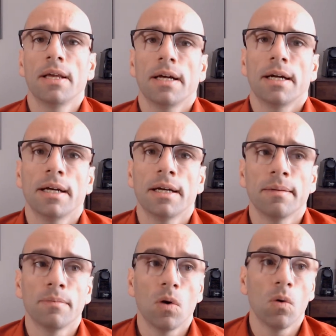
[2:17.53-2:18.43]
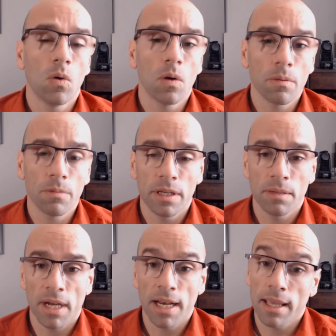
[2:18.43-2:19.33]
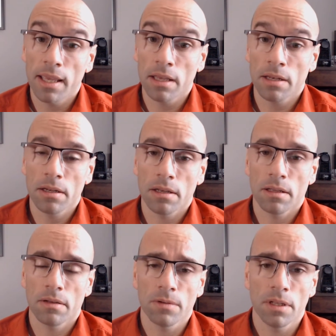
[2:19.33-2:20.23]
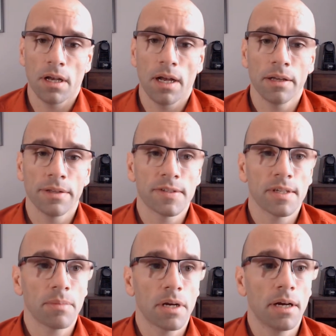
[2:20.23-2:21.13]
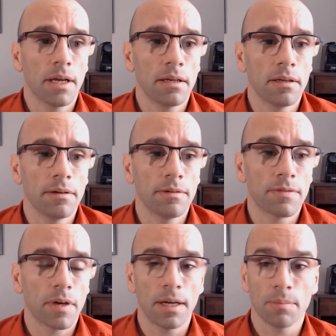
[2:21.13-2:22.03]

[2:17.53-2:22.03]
Or we might again rely on some kind of